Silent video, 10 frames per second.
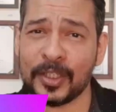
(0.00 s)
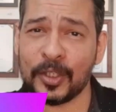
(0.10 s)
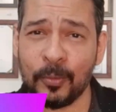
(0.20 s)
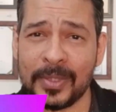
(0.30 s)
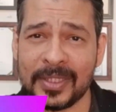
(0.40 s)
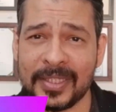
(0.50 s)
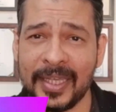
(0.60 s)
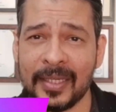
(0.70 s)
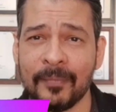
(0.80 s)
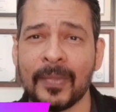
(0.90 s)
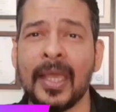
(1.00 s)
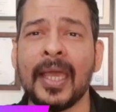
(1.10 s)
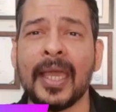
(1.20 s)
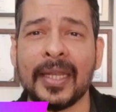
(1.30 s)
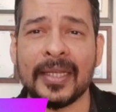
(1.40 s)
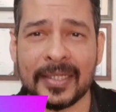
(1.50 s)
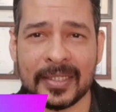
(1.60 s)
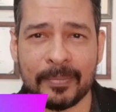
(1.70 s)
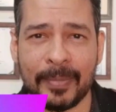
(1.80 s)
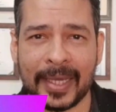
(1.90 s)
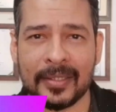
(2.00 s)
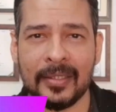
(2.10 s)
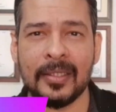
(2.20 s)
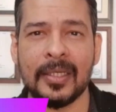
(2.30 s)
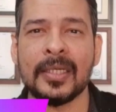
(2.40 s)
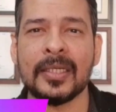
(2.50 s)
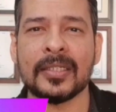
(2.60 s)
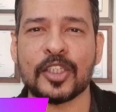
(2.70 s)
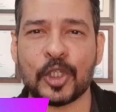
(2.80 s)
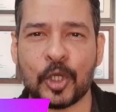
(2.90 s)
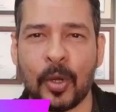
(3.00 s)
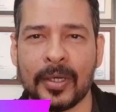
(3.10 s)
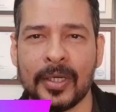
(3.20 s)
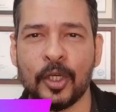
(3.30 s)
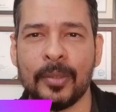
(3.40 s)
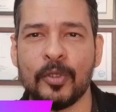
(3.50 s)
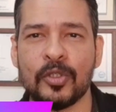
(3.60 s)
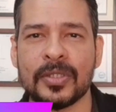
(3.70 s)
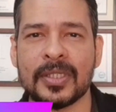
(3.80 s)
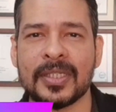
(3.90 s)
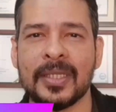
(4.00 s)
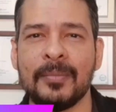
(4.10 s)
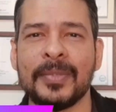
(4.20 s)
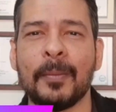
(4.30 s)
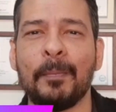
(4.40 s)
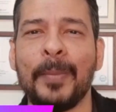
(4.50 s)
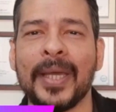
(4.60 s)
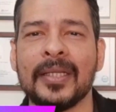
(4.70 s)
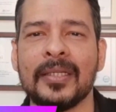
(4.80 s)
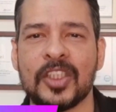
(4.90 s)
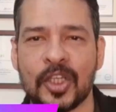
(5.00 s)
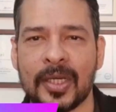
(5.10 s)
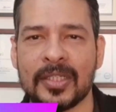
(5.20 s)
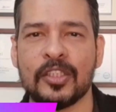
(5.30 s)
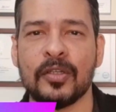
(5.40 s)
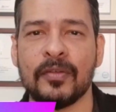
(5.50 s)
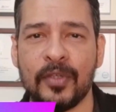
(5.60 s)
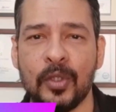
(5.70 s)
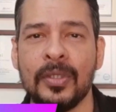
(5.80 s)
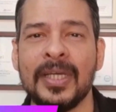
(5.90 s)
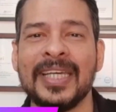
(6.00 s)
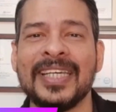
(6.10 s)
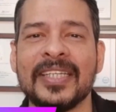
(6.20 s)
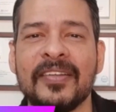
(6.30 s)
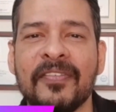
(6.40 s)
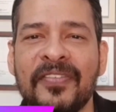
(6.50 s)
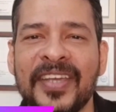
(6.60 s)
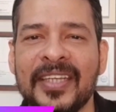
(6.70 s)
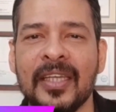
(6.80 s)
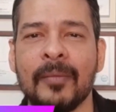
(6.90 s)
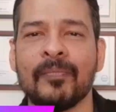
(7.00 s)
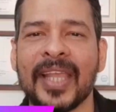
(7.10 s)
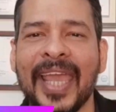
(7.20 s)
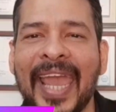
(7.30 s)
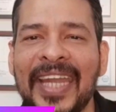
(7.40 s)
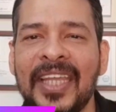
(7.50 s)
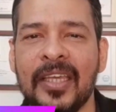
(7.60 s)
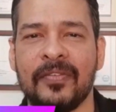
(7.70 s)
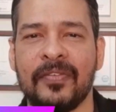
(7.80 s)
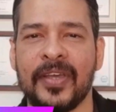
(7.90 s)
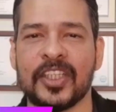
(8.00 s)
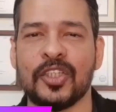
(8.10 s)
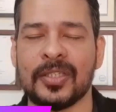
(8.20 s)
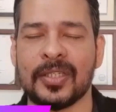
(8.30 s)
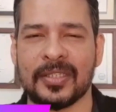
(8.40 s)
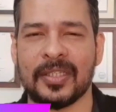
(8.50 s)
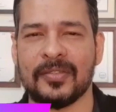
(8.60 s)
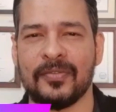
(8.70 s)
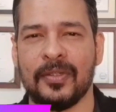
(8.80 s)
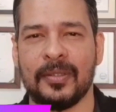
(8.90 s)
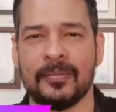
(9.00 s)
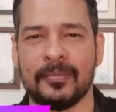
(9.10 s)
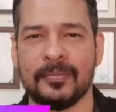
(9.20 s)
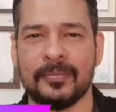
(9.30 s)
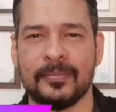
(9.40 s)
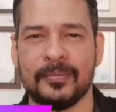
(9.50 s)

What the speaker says: Make no mistake, in this battle, the stronger your immune system, the better the chances of you defeating any infection successfully.